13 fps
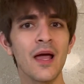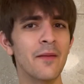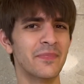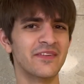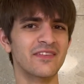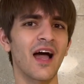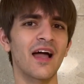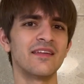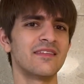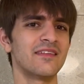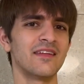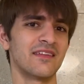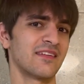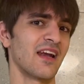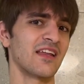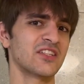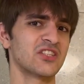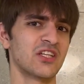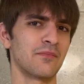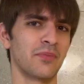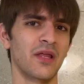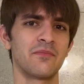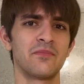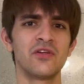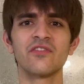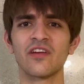Besides, it's not like she can play
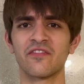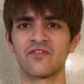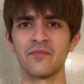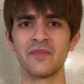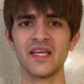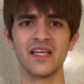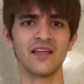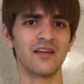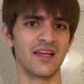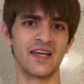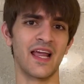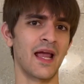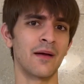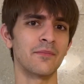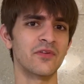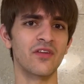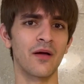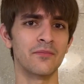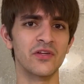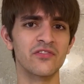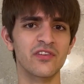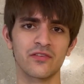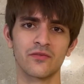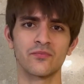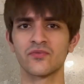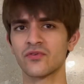music for me, an Amazon Music
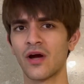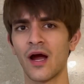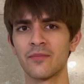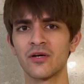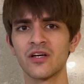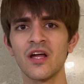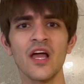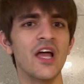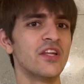subscriber.